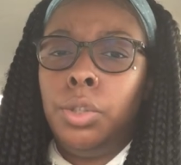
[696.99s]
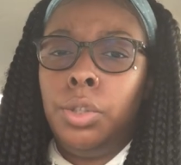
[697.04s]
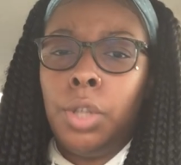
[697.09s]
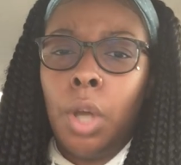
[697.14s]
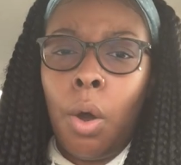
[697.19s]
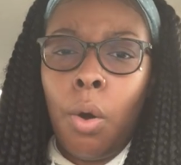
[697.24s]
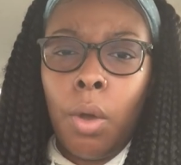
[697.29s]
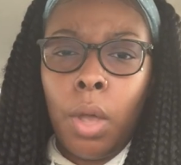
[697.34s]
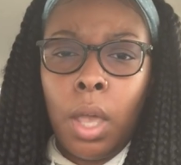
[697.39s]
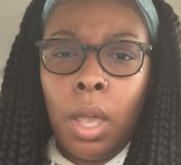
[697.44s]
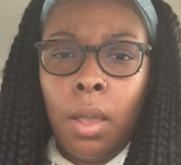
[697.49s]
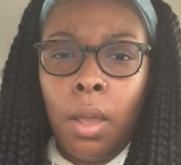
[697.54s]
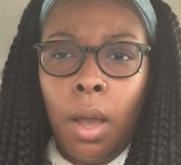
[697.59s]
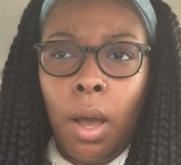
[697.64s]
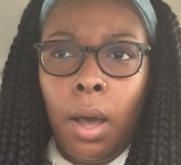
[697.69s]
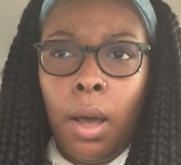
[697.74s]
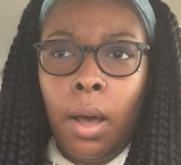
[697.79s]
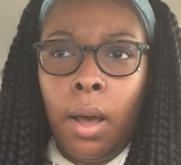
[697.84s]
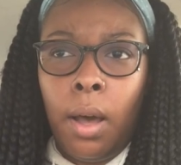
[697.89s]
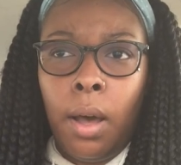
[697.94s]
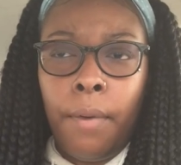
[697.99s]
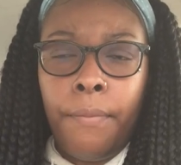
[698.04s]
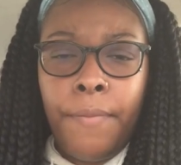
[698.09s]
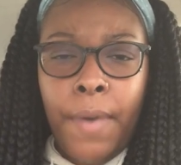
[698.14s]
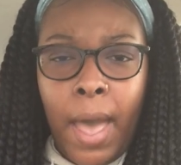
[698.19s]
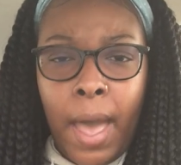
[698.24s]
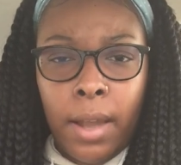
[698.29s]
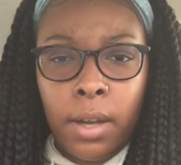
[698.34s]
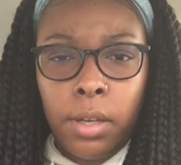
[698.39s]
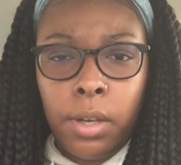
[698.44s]
don't eat
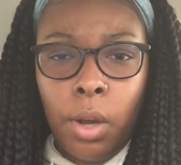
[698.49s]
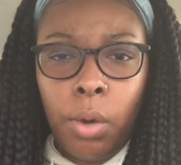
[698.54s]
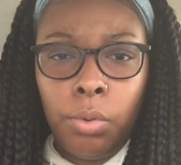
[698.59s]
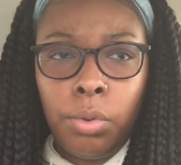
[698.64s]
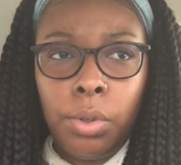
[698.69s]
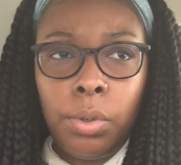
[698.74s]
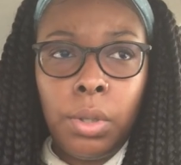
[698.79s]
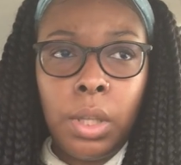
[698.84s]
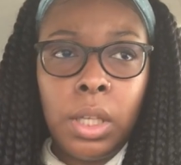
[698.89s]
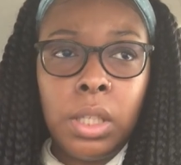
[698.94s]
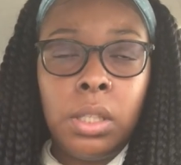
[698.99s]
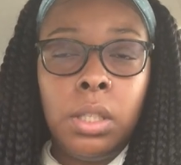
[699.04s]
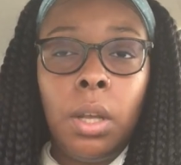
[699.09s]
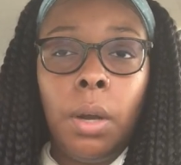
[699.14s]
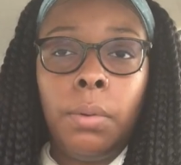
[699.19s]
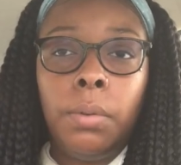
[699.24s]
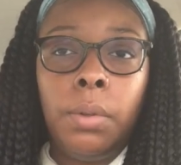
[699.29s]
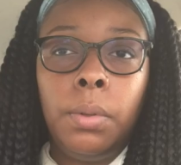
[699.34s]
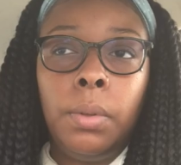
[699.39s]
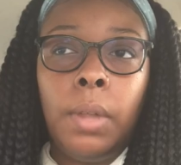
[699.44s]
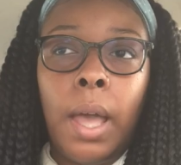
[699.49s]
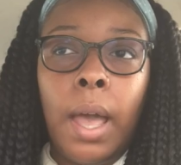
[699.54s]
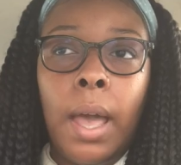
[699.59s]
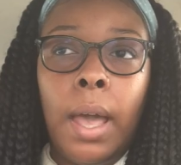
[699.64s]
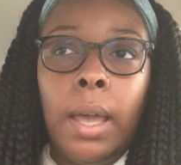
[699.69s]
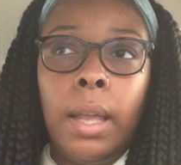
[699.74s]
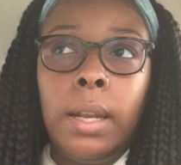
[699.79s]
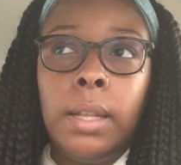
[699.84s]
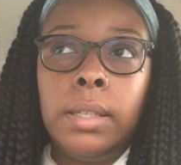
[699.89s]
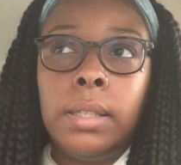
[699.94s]
fat, don't do this, don't do
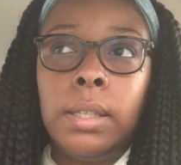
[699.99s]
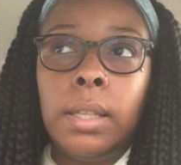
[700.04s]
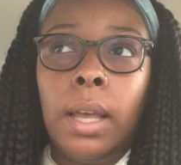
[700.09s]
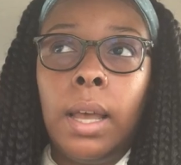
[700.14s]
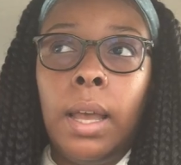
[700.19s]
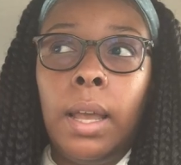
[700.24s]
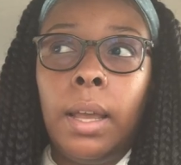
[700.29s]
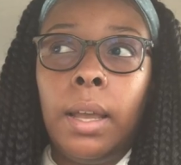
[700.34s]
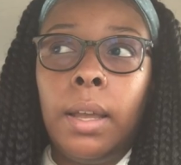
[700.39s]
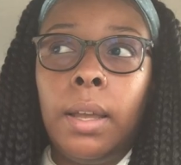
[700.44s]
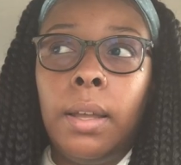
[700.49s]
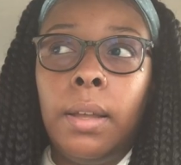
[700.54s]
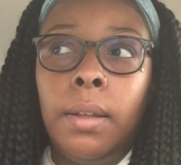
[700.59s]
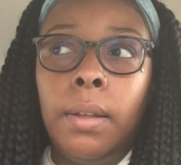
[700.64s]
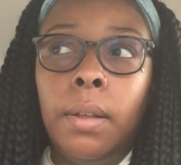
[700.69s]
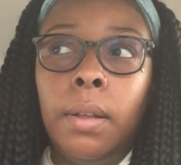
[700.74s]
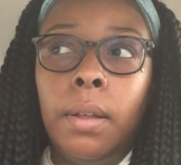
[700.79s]
that. And it's like,